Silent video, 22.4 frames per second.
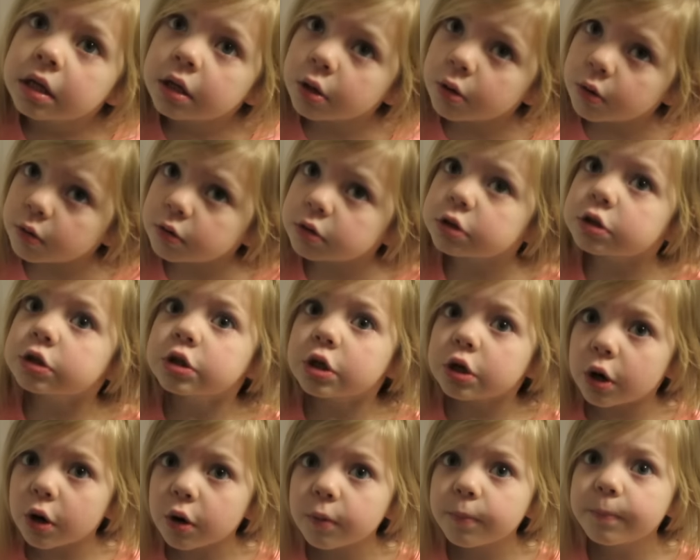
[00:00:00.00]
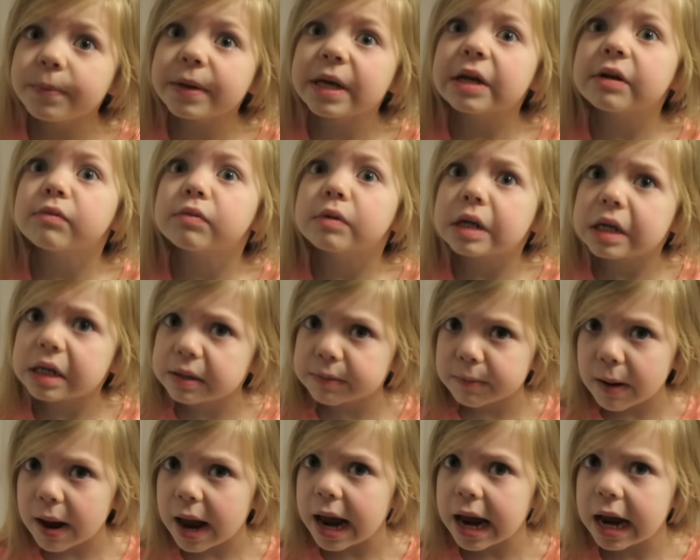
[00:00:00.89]
He'll still be
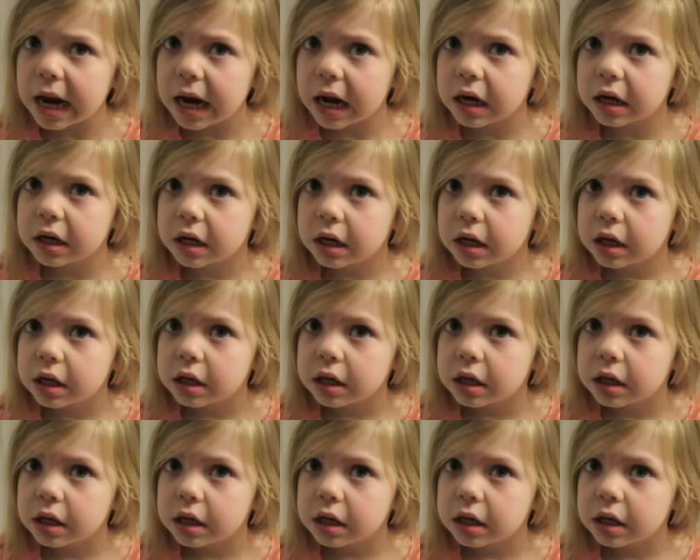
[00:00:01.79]
really bad.